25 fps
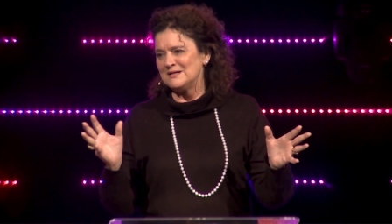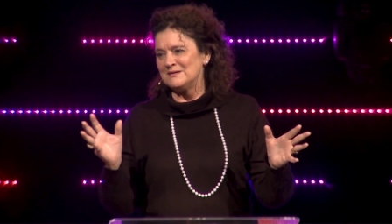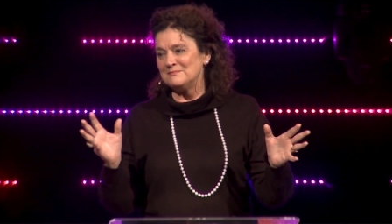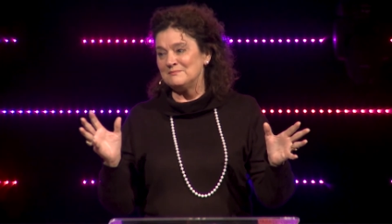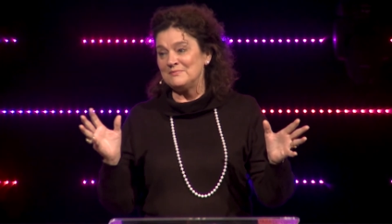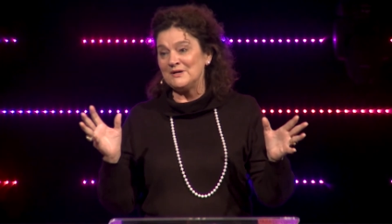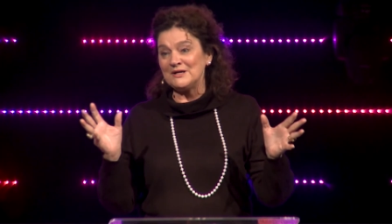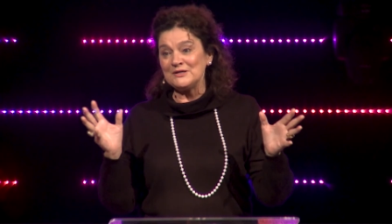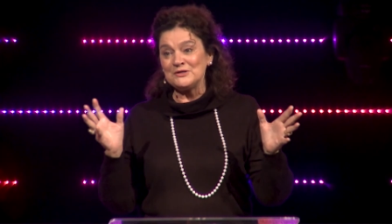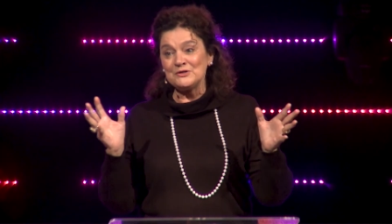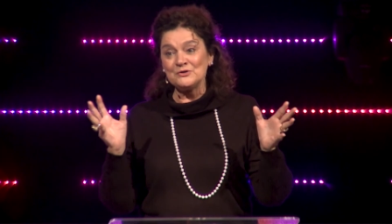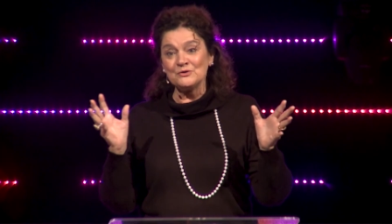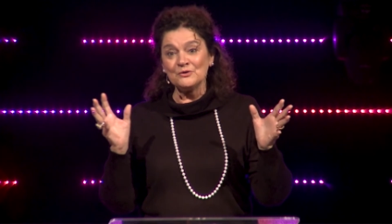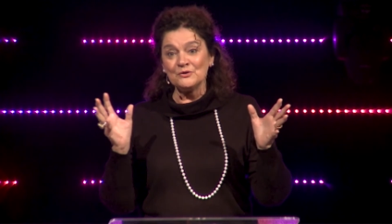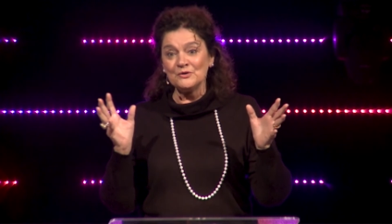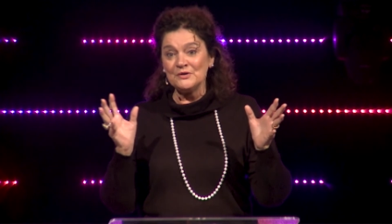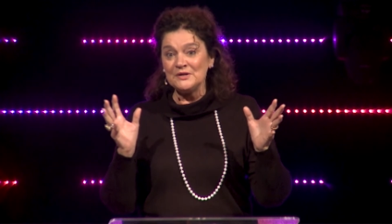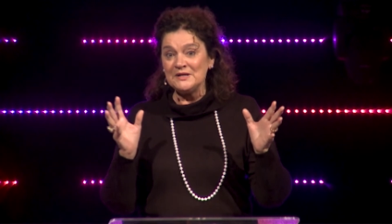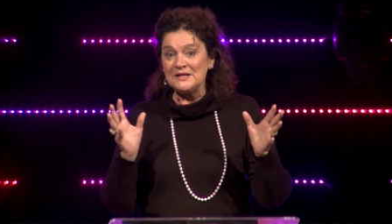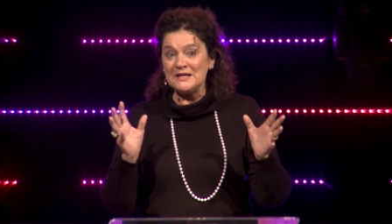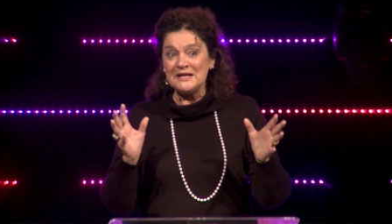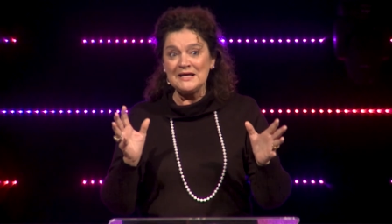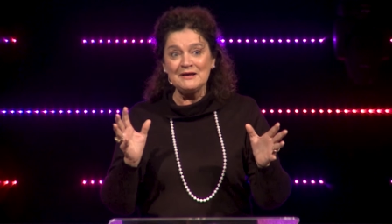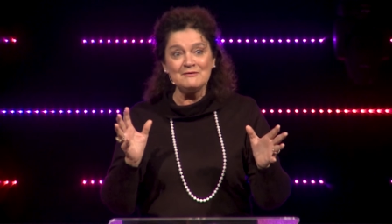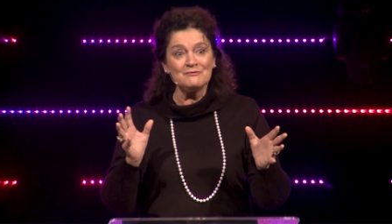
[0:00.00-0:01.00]
but you'll
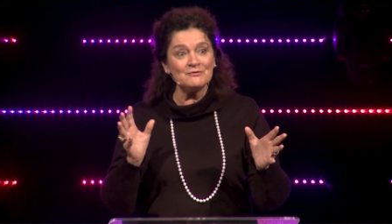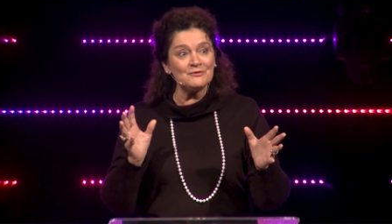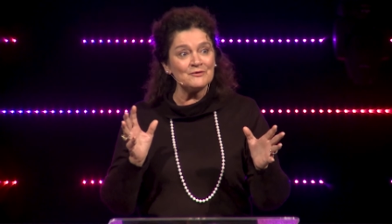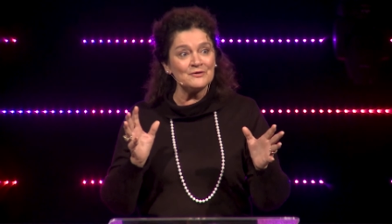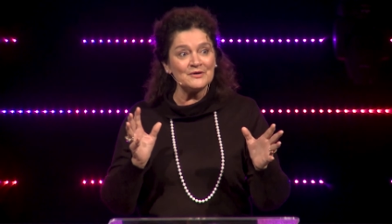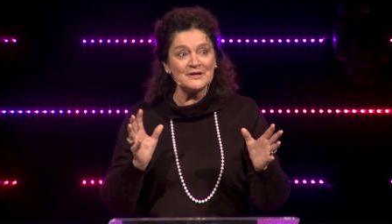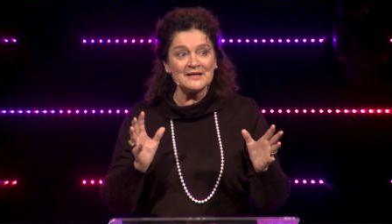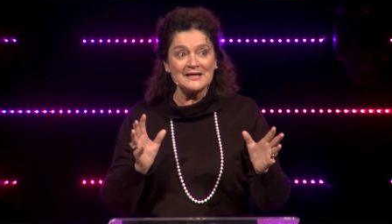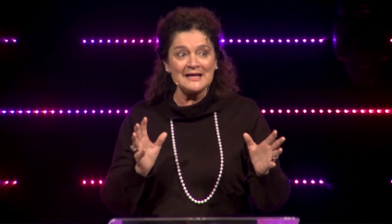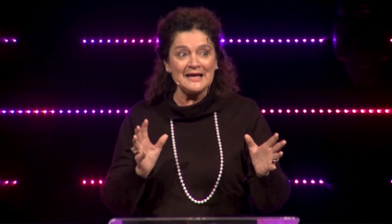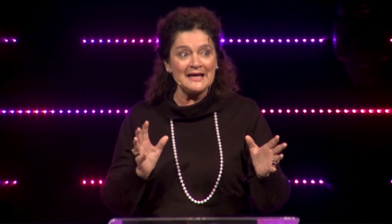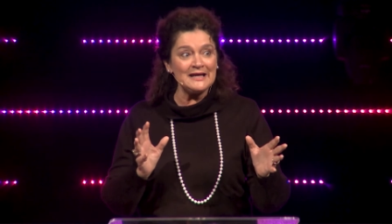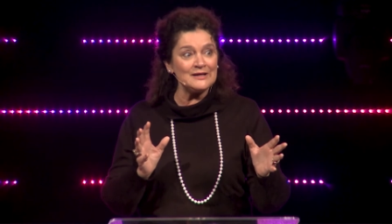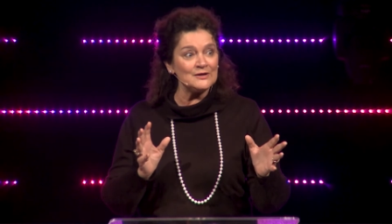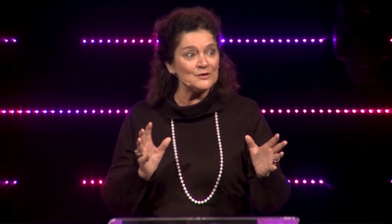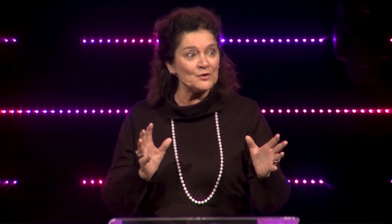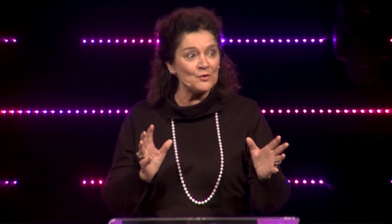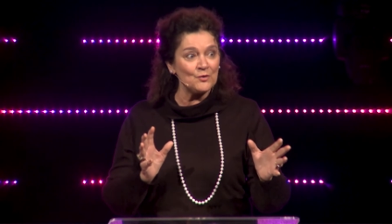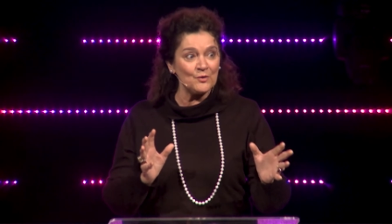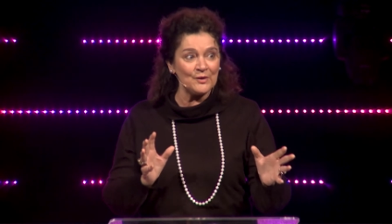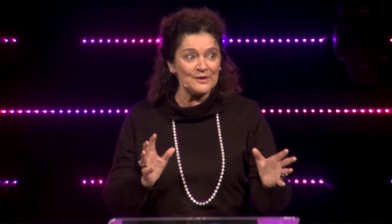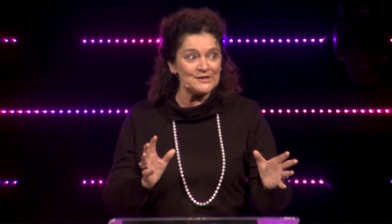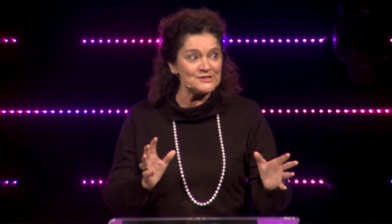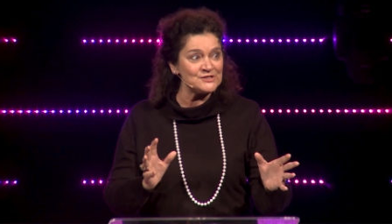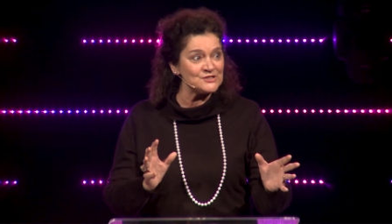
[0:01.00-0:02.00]
never again
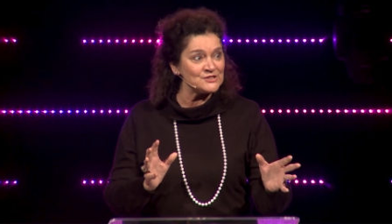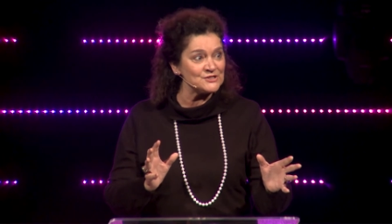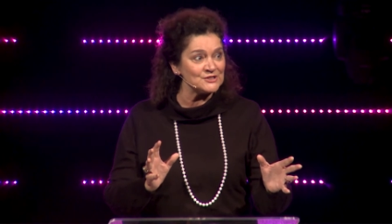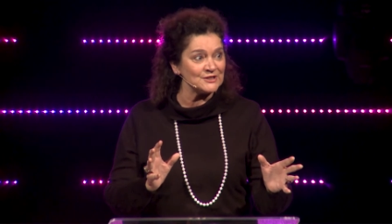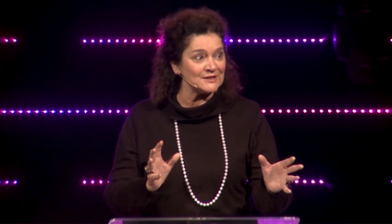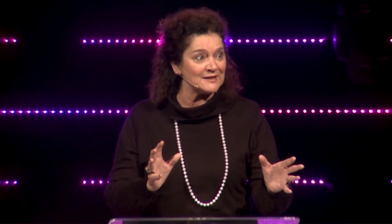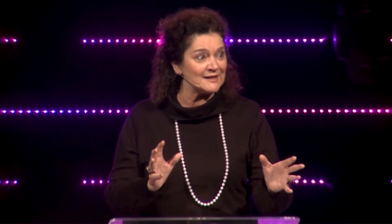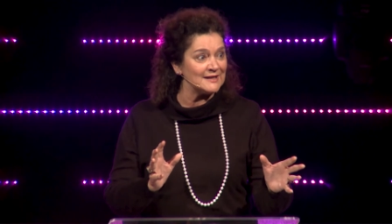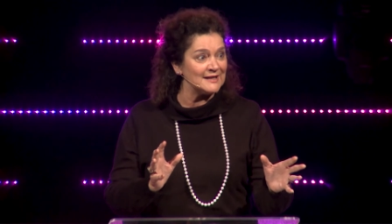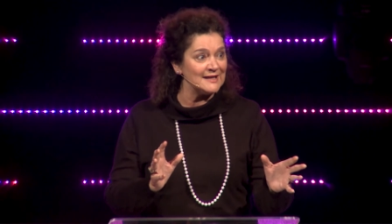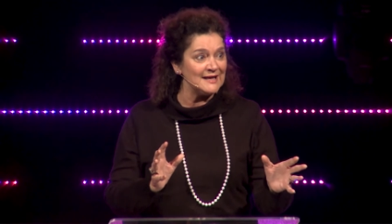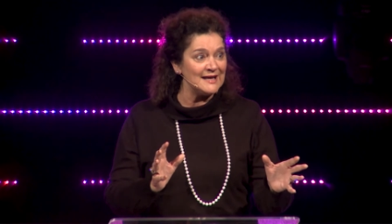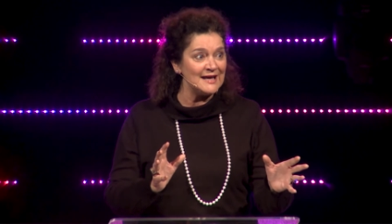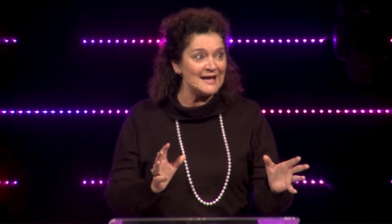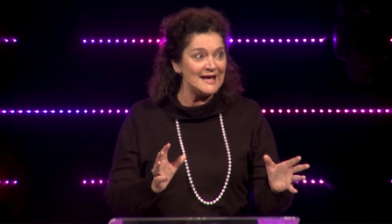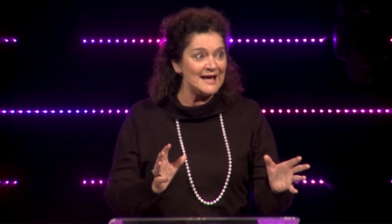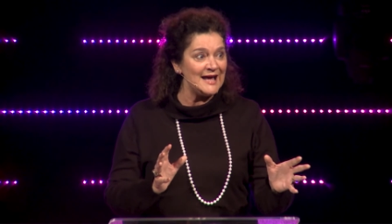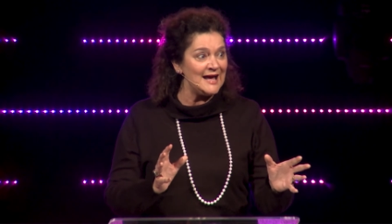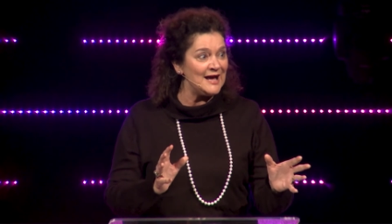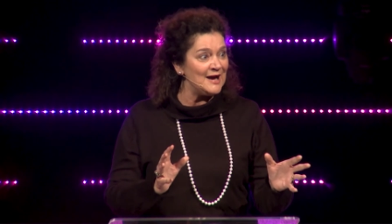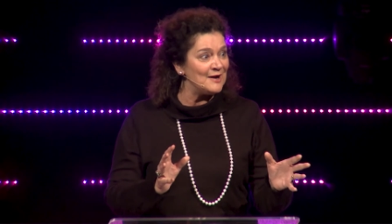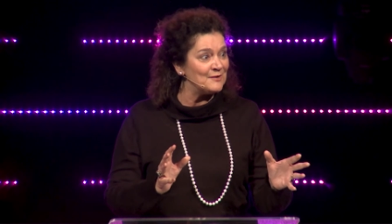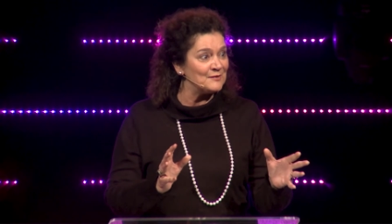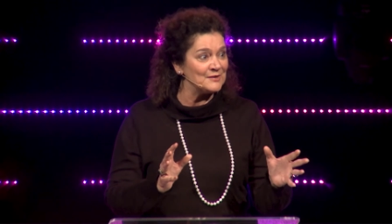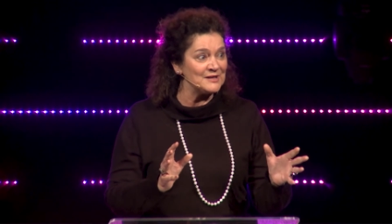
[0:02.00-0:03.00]
question
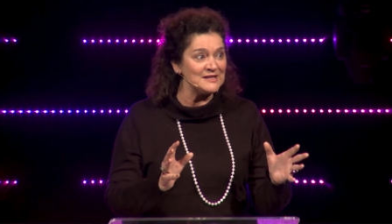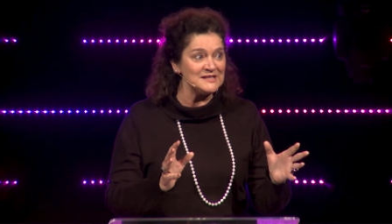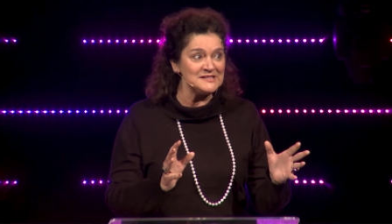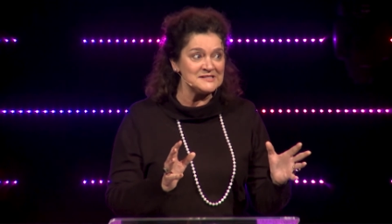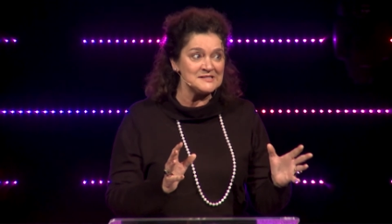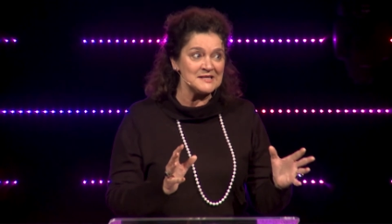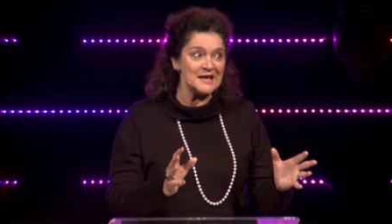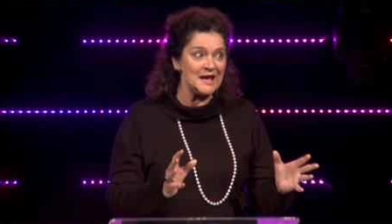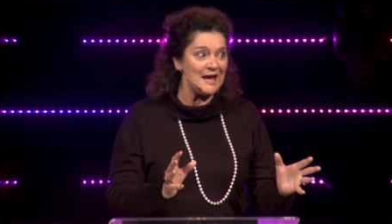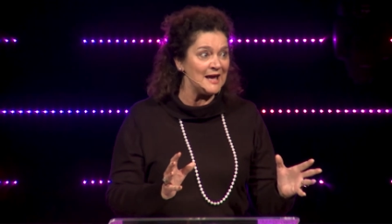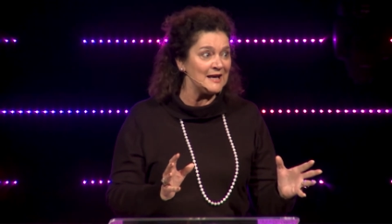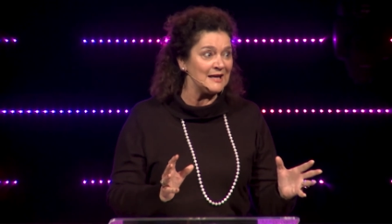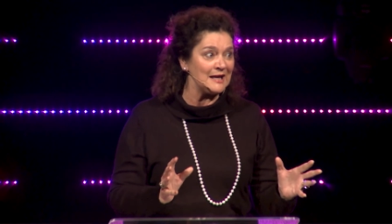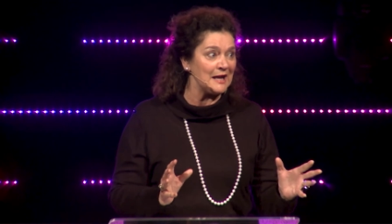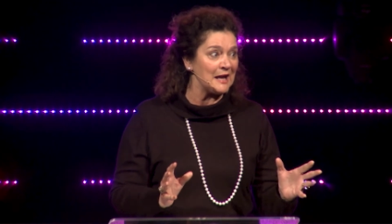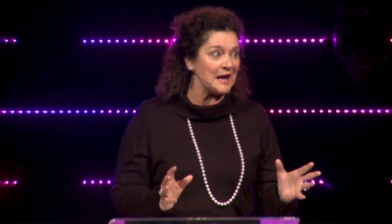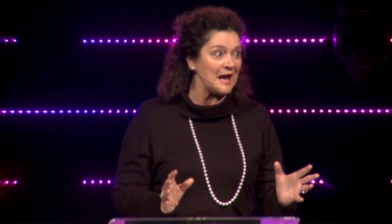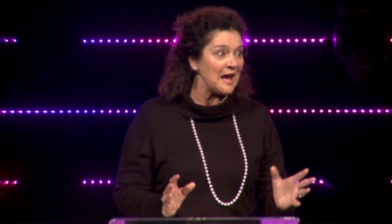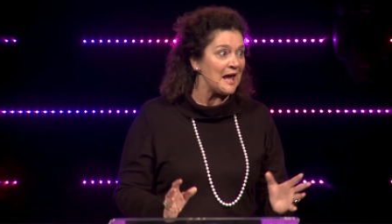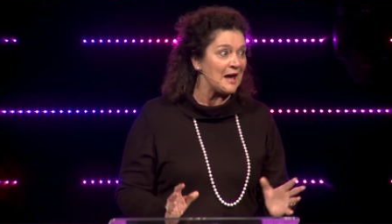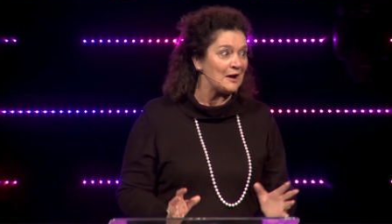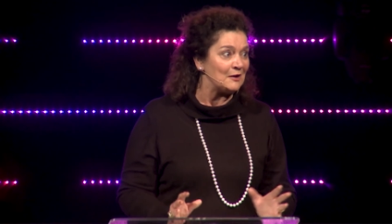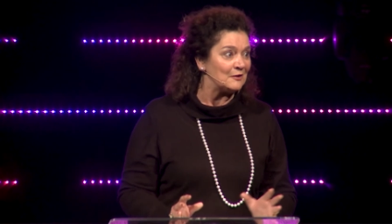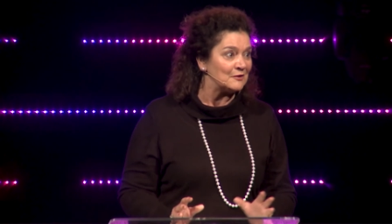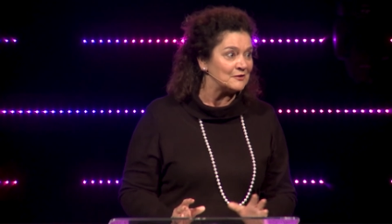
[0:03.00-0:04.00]
how he's hanging
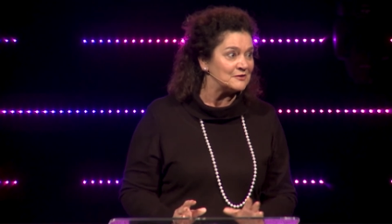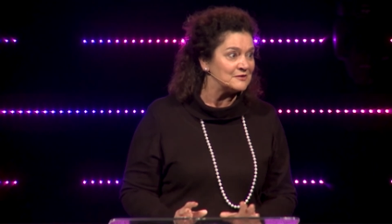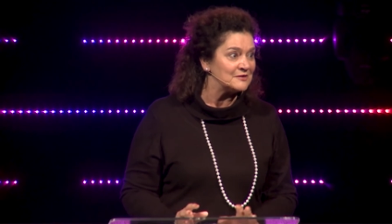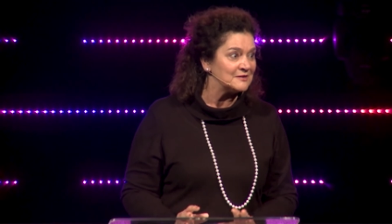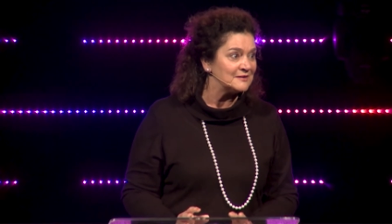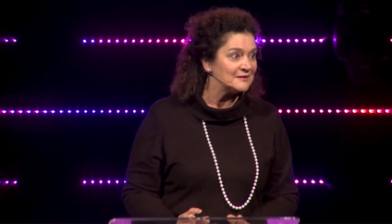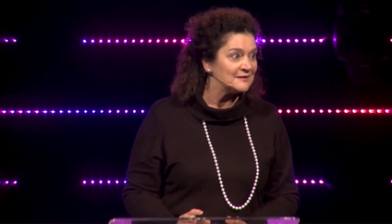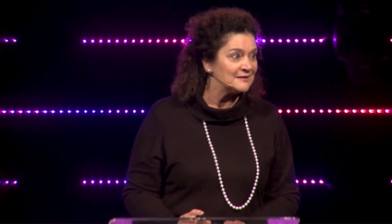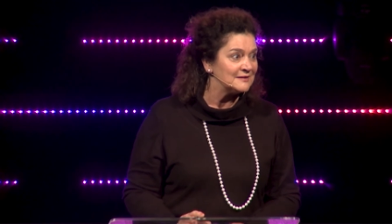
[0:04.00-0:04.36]
out